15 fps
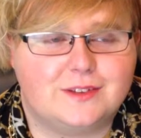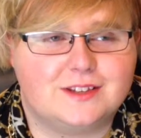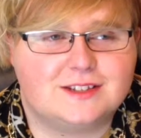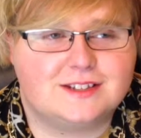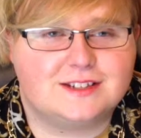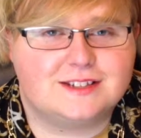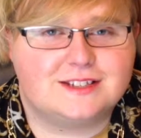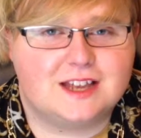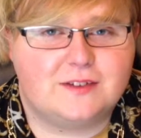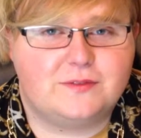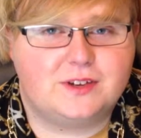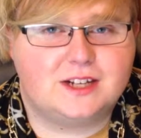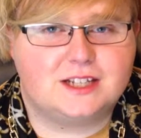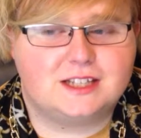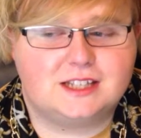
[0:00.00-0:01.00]
this is
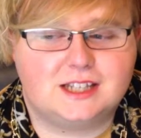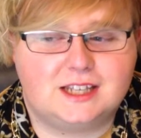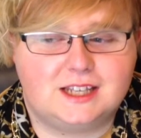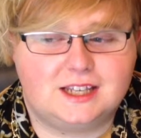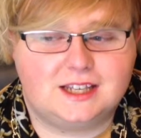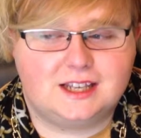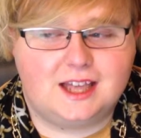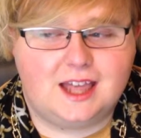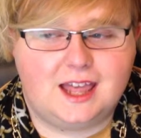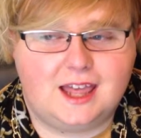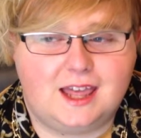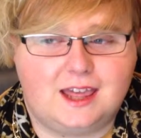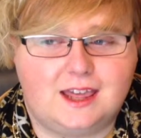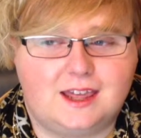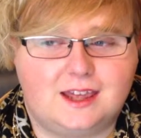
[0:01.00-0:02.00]
definitely
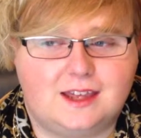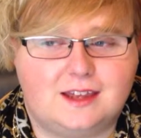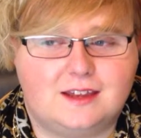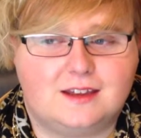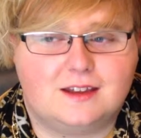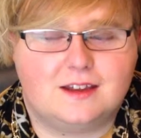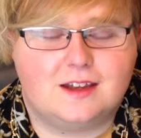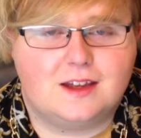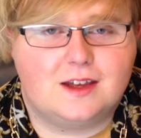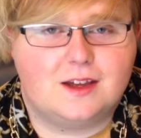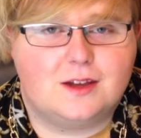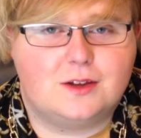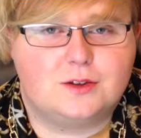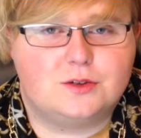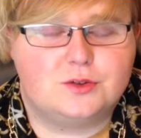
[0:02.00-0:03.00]
a
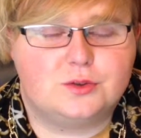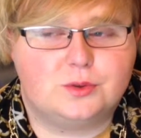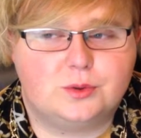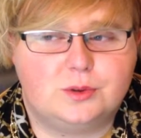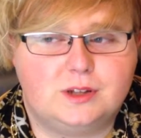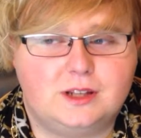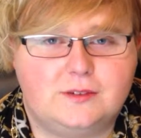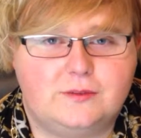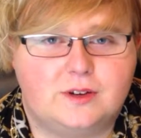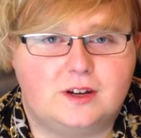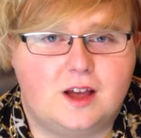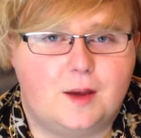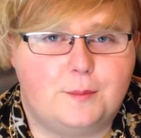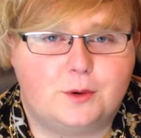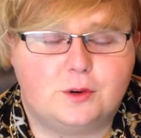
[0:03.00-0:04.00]
truly
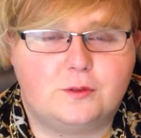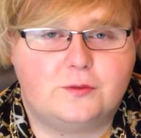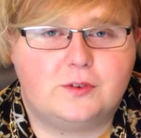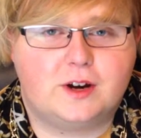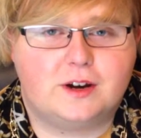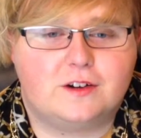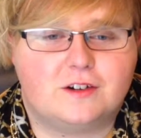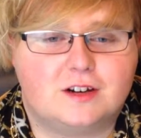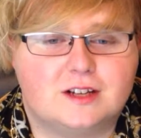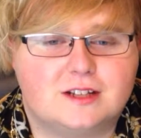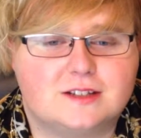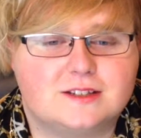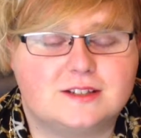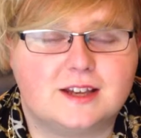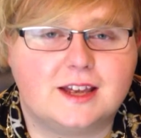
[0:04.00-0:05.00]
phenomenal
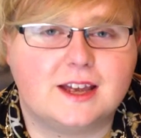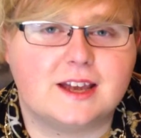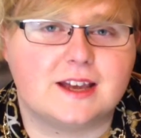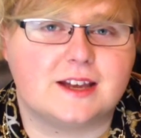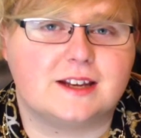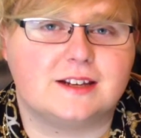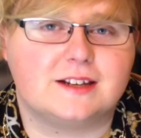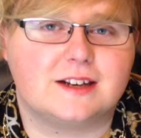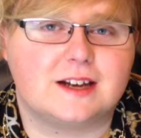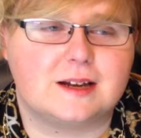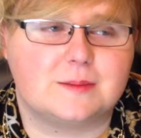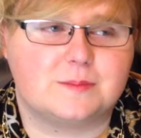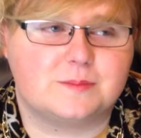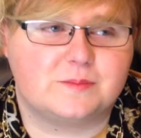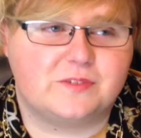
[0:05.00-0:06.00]
fragrance, and
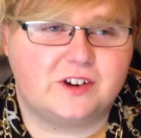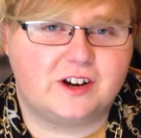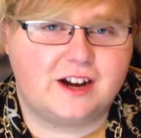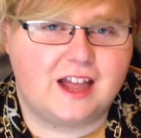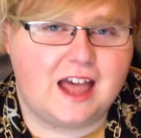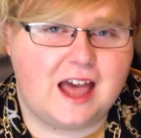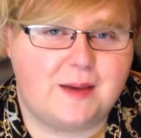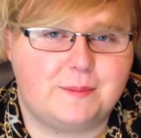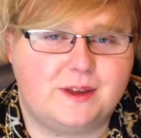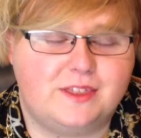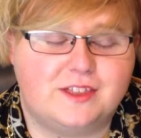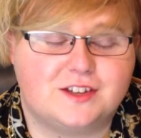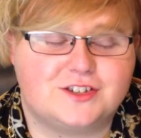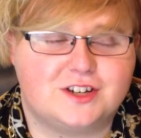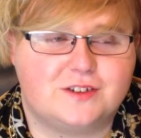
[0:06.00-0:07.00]
I'm very happy
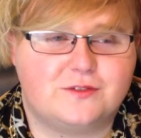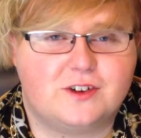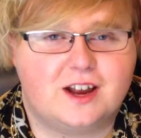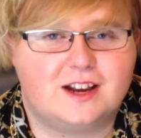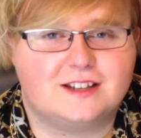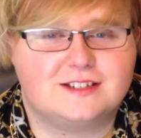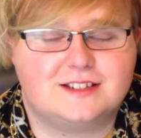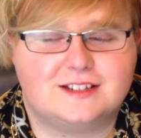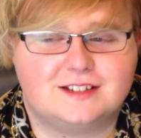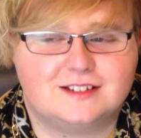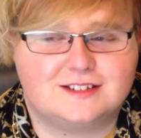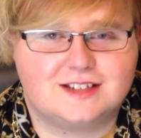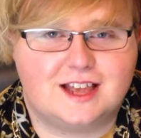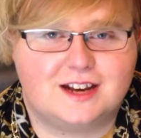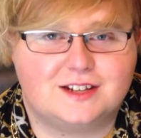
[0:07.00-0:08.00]
that Jennifer Aniston
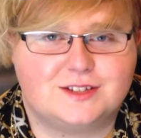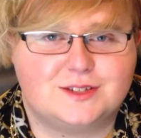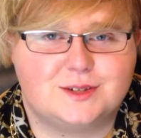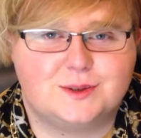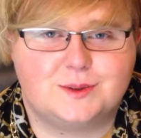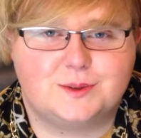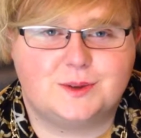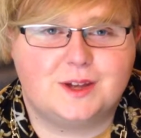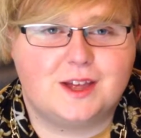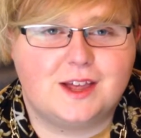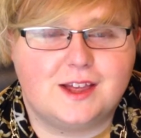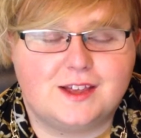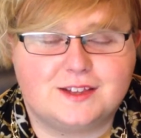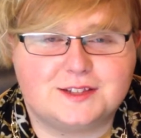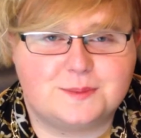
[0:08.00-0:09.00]
decided to
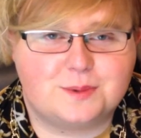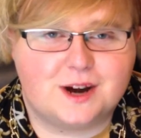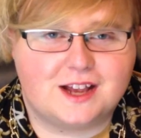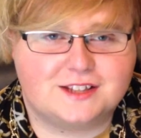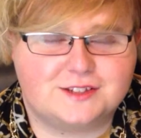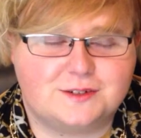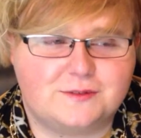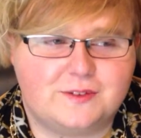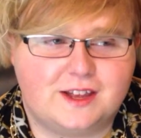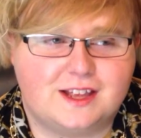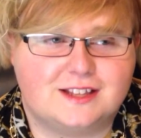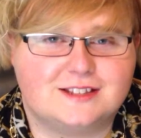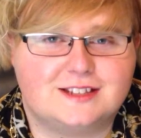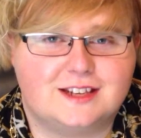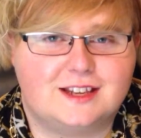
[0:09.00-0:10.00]
surprise her
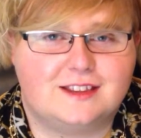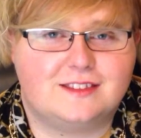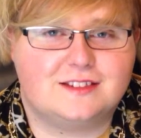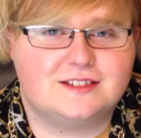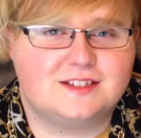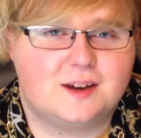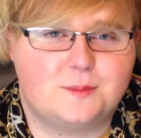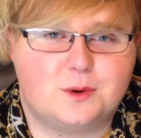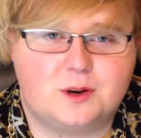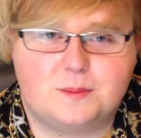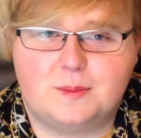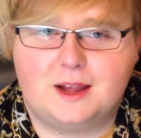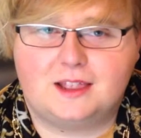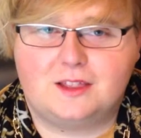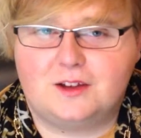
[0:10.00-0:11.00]
fans again this summer
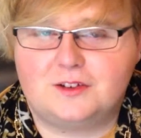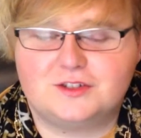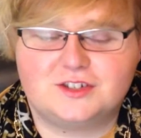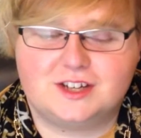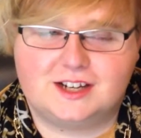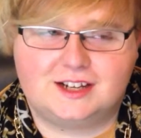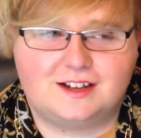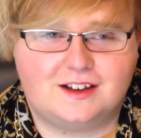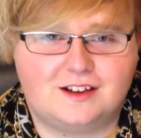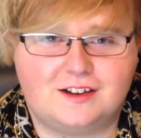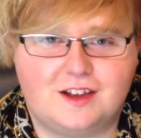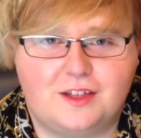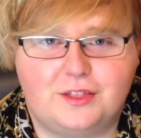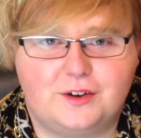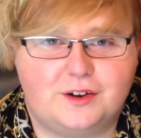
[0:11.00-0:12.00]
by launching
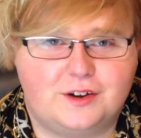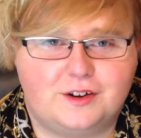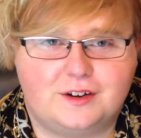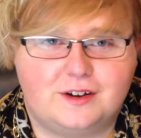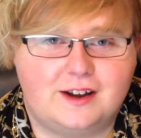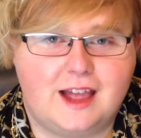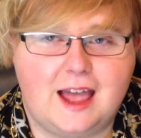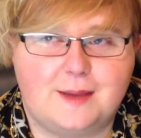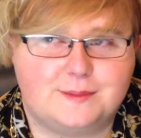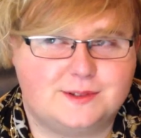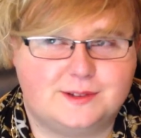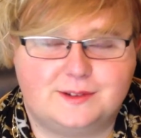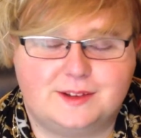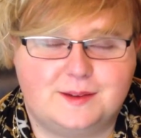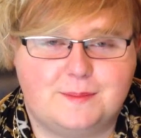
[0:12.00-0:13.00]
another
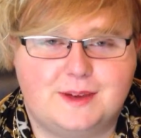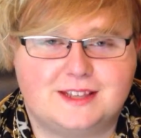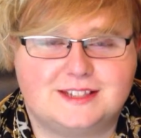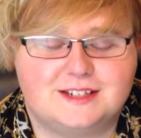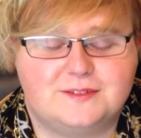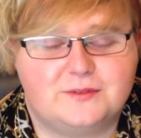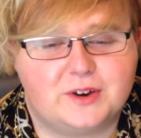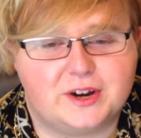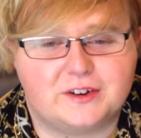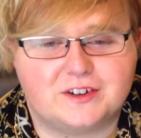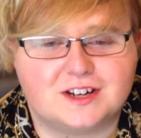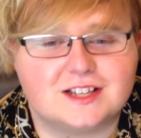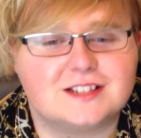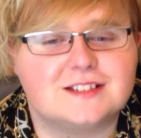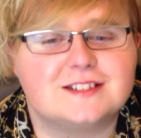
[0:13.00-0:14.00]
absolutely amazing
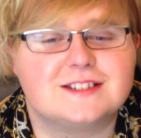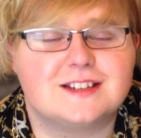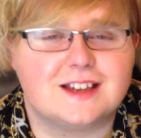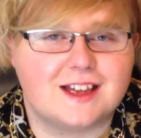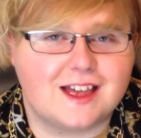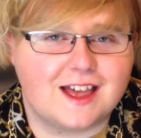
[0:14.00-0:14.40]
fragrance.